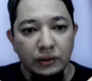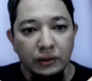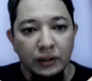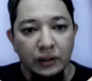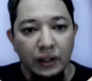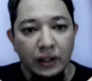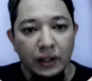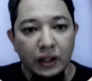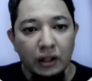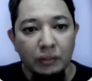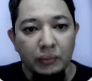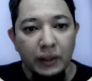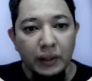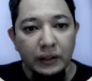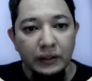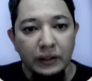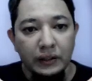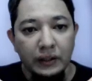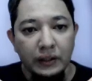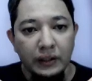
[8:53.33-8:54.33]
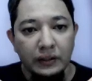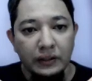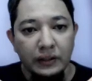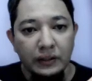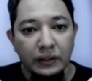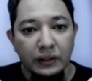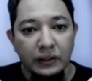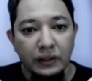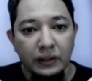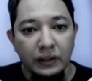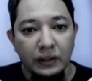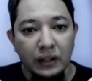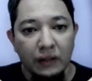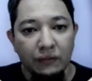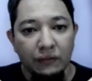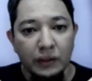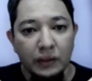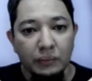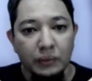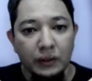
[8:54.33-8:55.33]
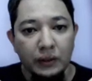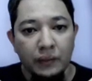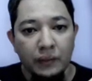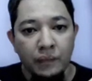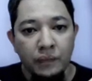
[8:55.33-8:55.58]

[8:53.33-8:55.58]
they are abundant and readily available.